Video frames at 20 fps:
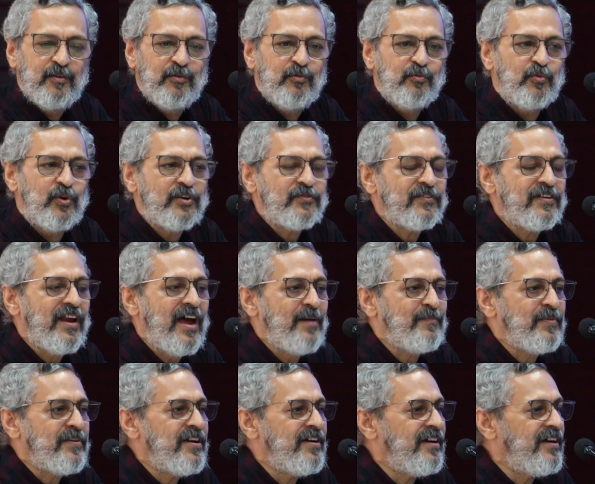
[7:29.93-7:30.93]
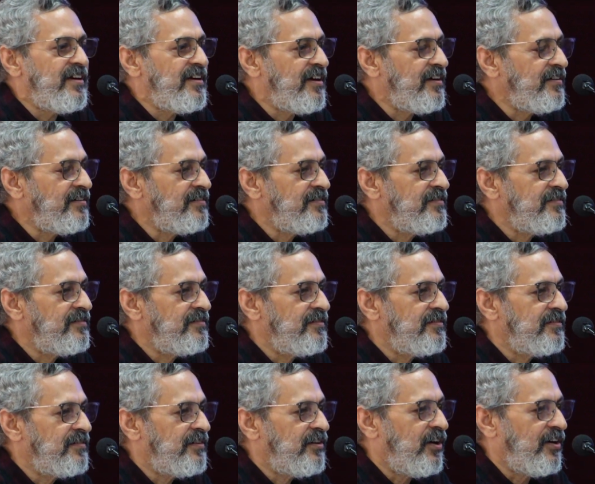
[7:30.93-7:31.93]
What will happen in India
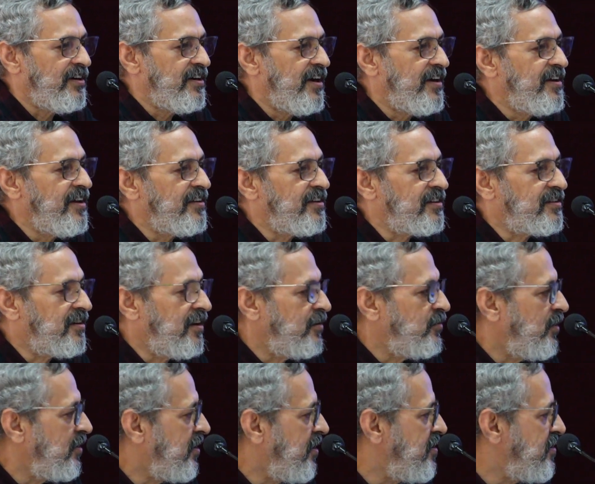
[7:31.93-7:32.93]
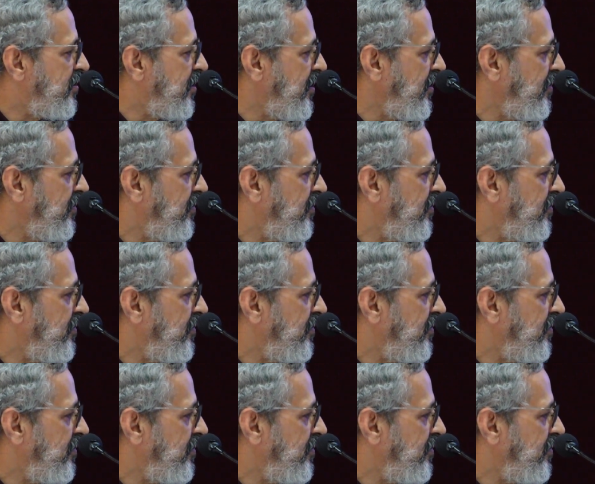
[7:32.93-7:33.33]
or in any other third world country?